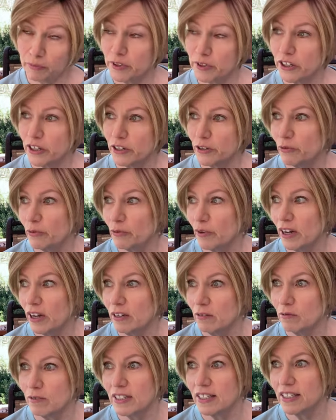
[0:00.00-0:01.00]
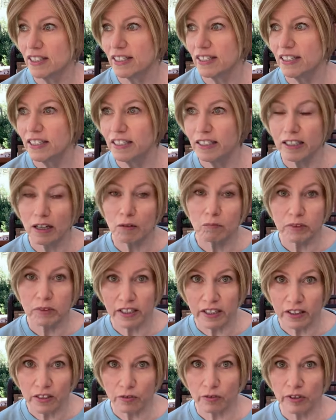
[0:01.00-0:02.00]
So I was
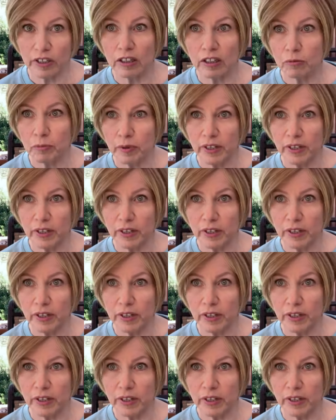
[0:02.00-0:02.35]
doubly thrilled